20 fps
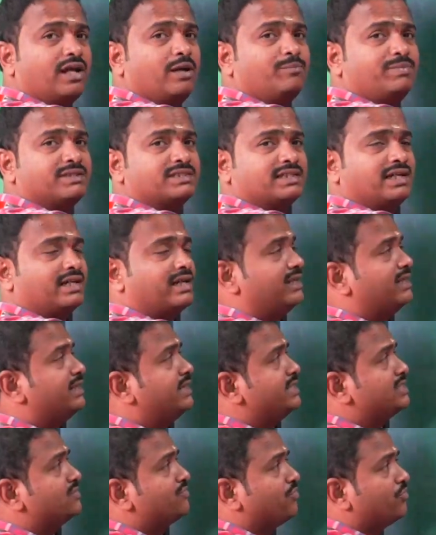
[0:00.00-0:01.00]
amperes current
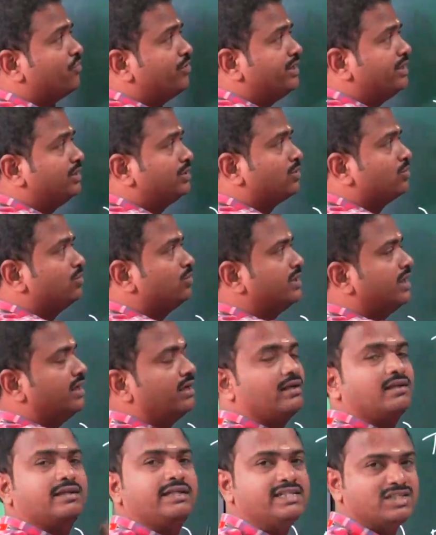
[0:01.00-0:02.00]
is flowing through
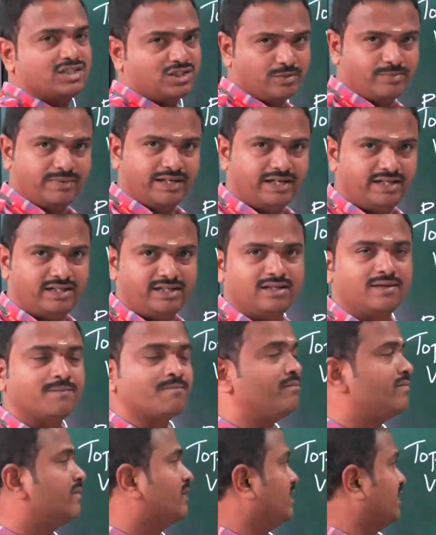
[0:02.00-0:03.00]
the instrument,
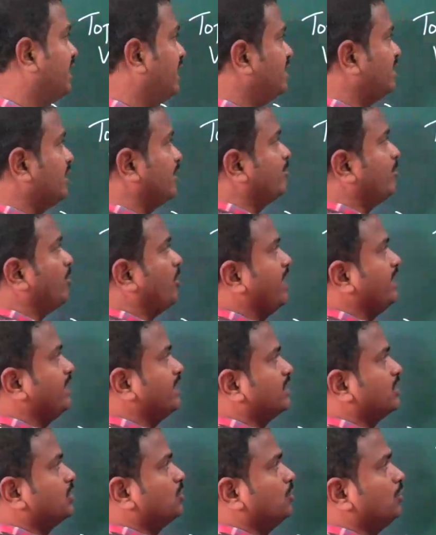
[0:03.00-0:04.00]
then the
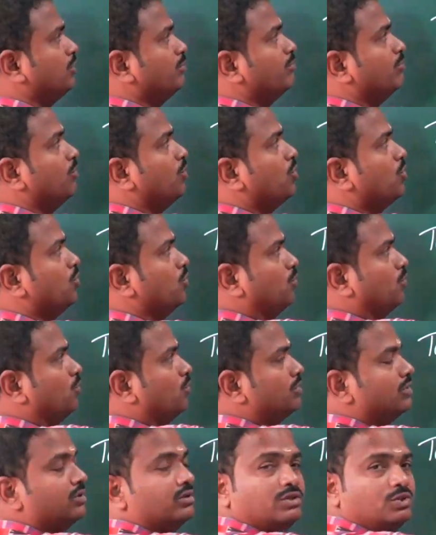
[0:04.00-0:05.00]
pointer should move
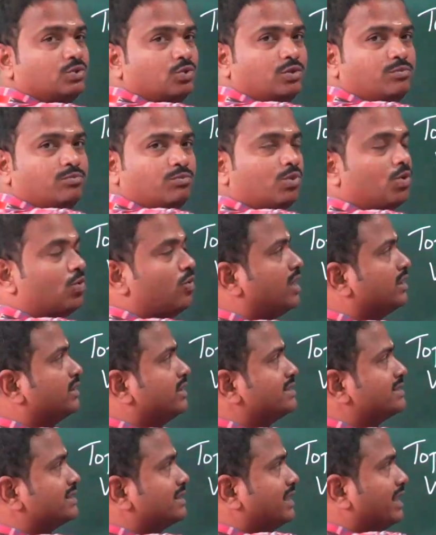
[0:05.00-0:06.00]
on
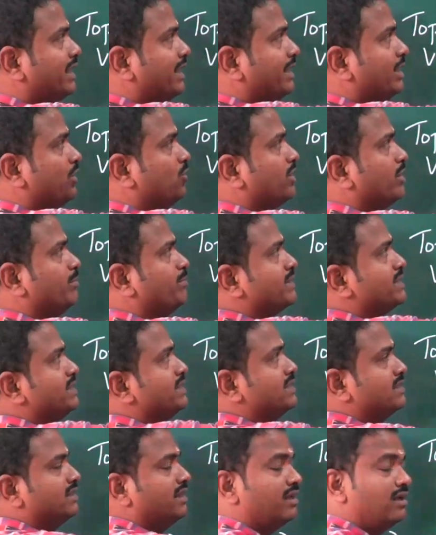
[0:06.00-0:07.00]
the scale to
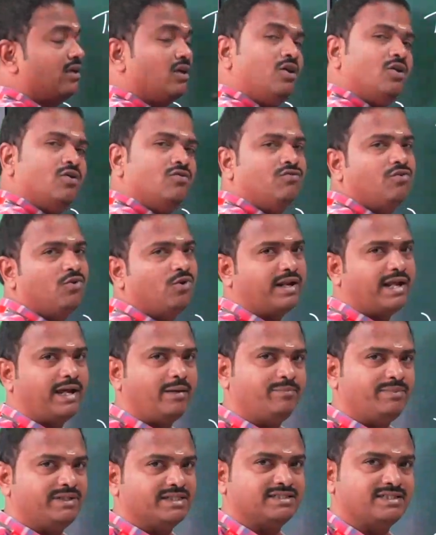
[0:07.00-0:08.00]
represent the 4
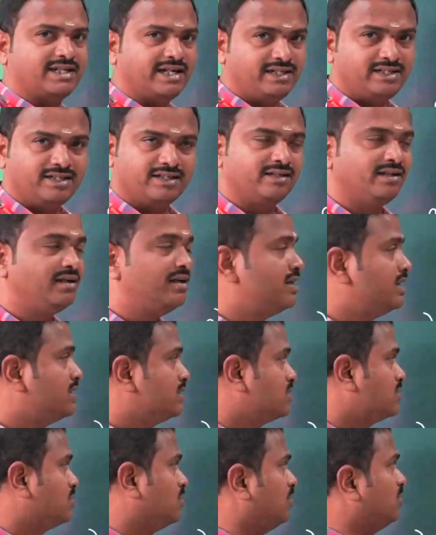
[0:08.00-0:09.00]
amperes, right?
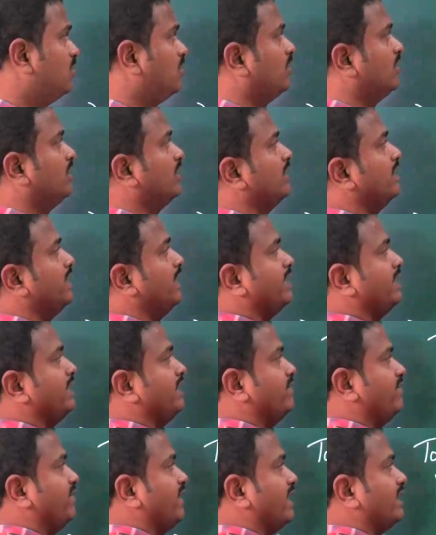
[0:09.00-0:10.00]
So a
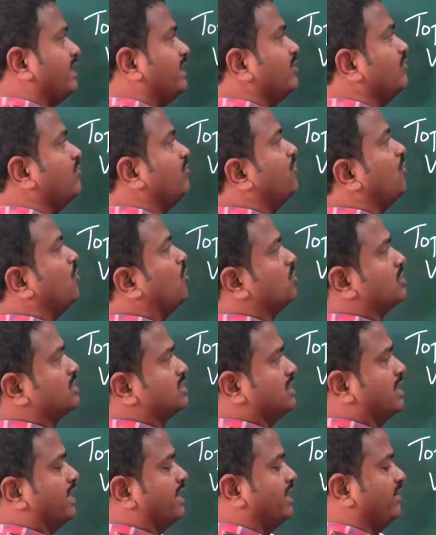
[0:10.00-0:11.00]
deflecting
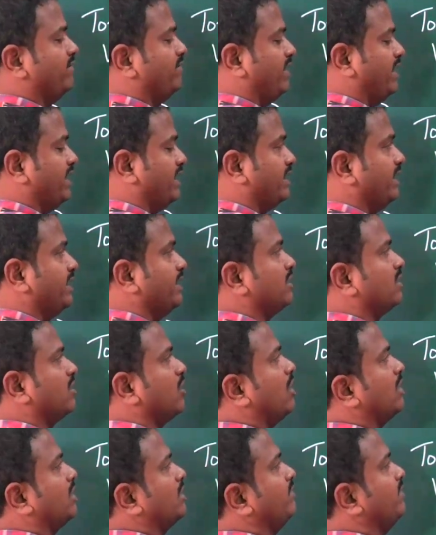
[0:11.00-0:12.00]
force or deflecting
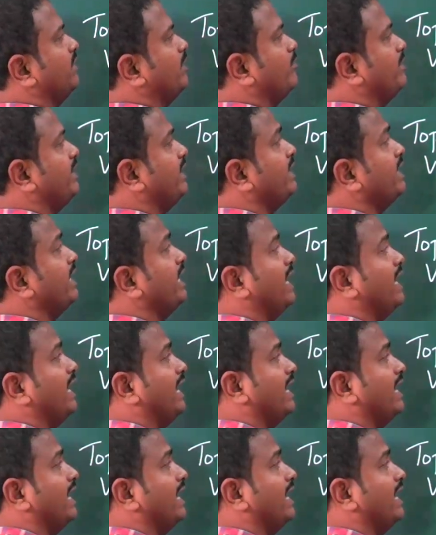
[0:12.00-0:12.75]
torque will be